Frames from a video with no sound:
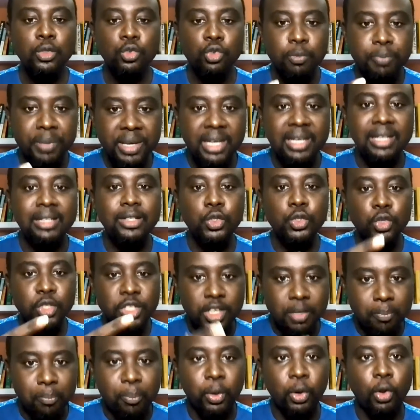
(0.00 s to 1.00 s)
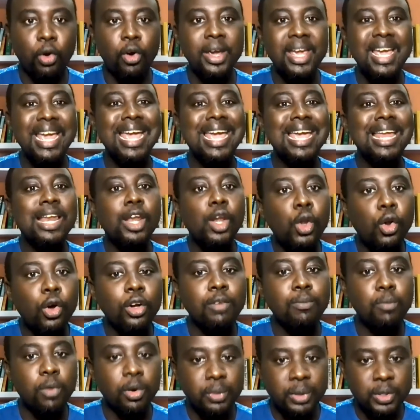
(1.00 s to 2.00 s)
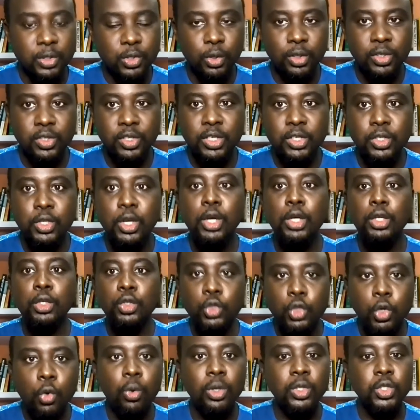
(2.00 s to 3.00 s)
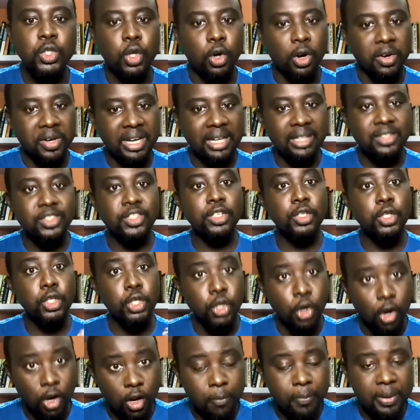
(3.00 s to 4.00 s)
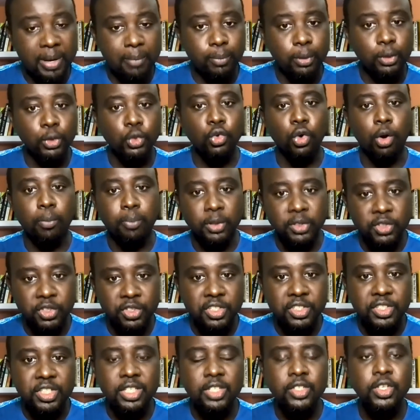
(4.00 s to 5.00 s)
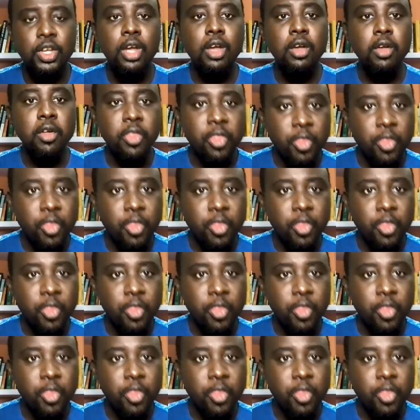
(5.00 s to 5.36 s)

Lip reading: to begin to deploy a lot more resources towards connecting young people to opportunities